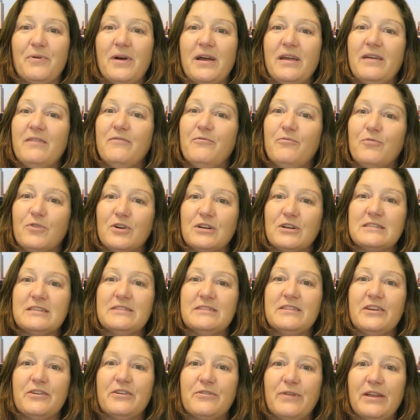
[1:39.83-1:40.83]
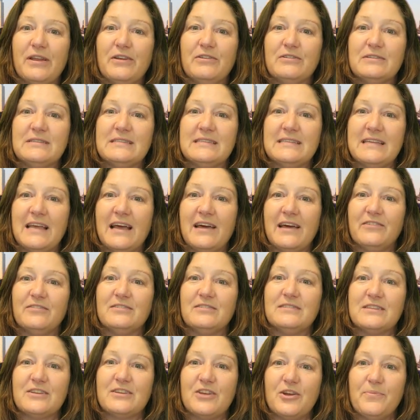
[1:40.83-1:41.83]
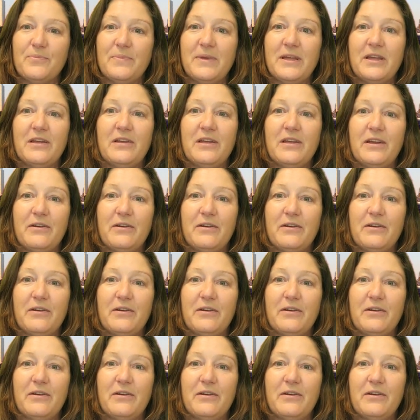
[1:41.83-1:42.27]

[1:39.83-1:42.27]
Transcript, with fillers: I have worked in the greater Seattle Tacoma